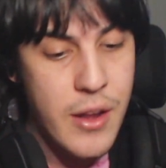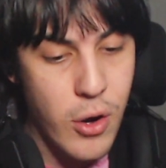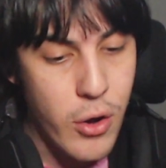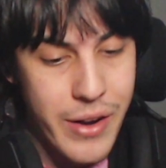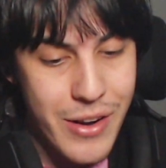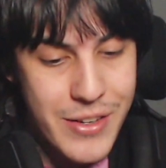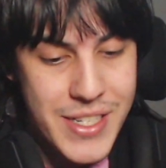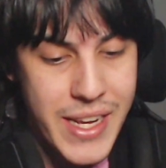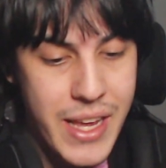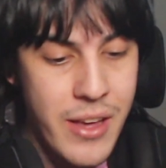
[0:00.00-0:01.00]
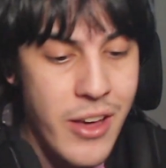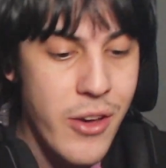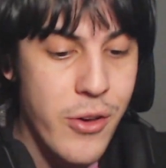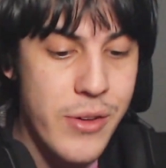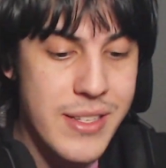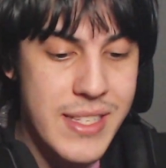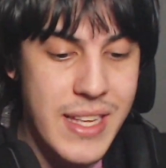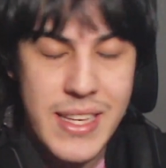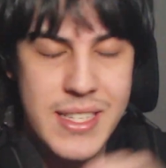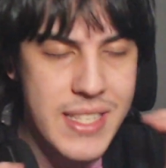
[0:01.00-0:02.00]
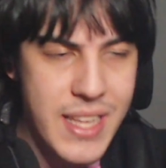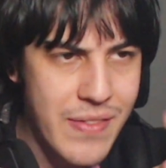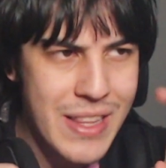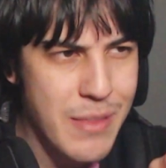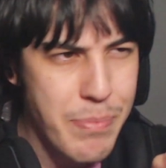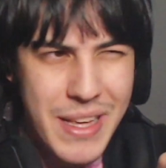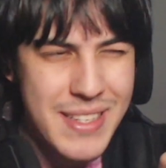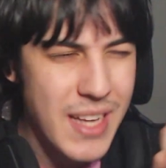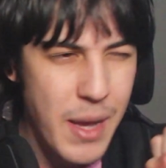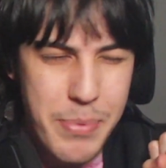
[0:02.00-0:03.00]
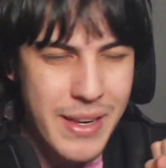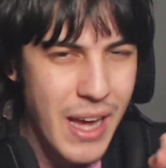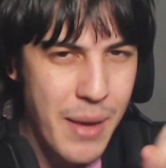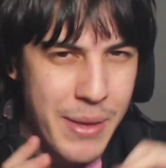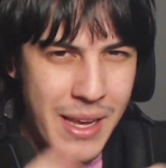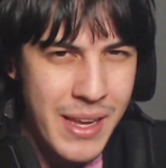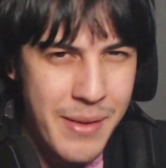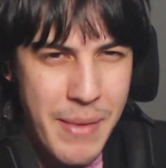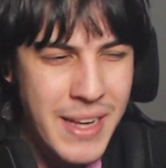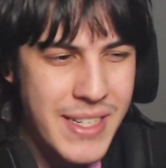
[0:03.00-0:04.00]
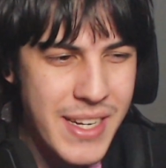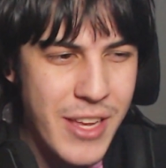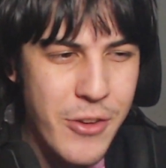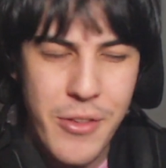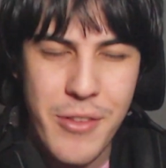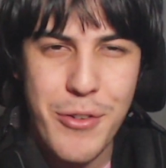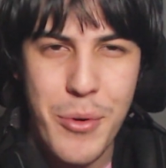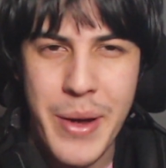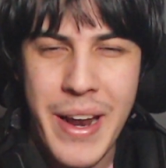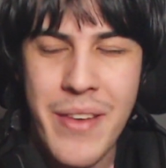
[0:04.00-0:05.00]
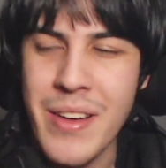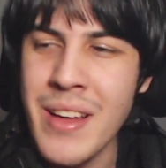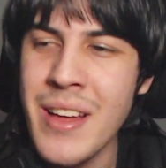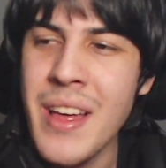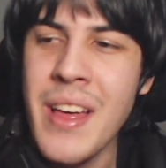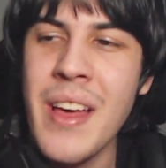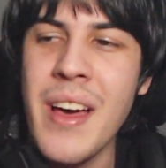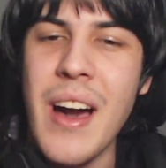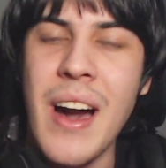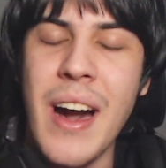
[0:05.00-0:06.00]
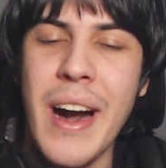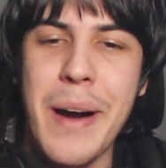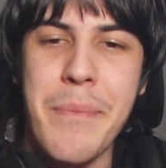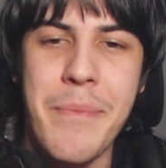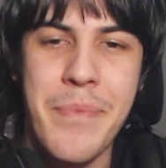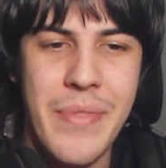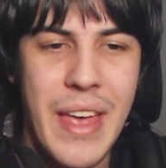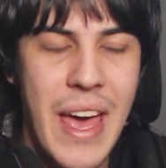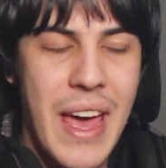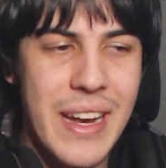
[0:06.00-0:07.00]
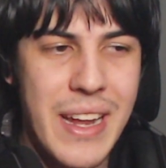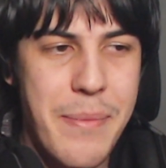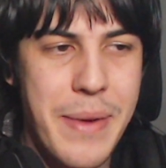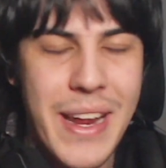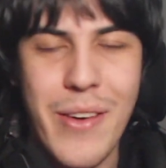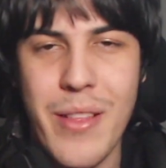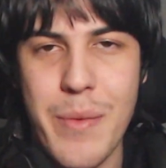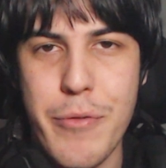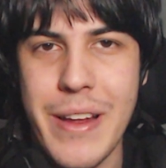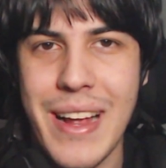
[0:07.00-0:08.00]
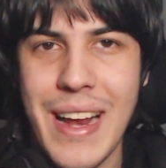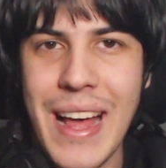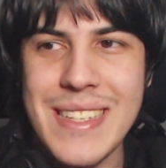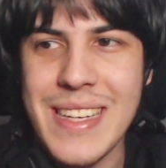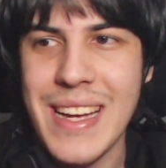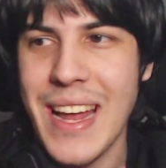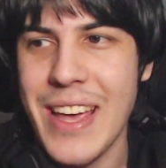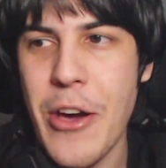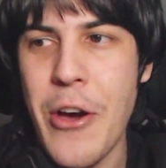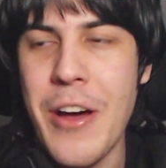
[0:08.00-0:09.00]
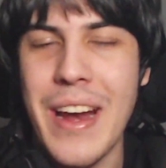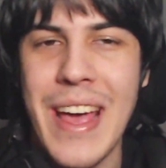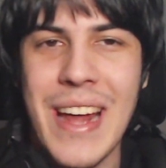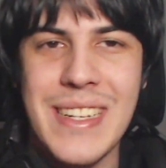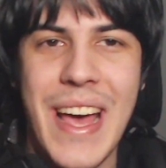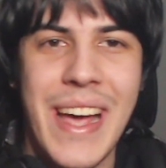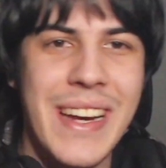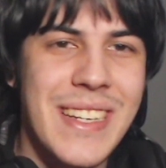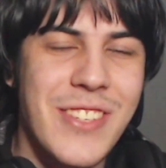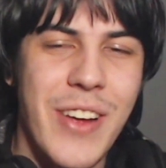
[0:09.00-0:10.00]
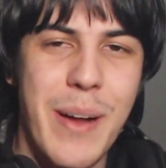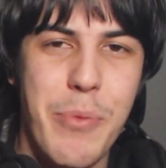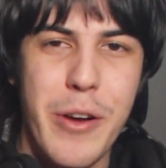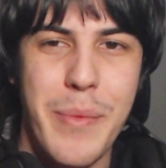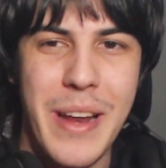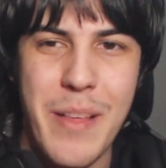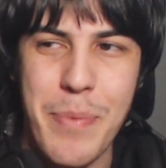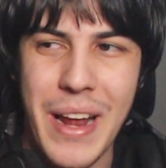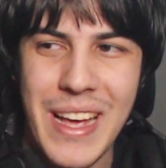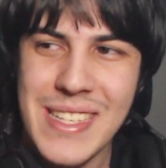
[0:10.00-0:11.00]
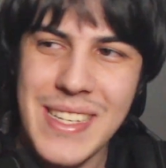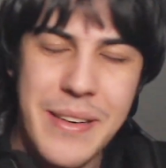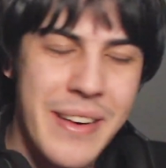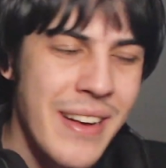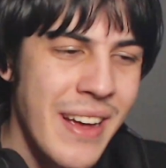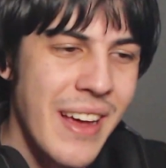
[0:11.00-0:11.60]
Claude Lucci, who is the 7th best up-and-coming magic user or whatever. And, I mean, he was a pretty classic, like, early antagonist trying to put him in his place and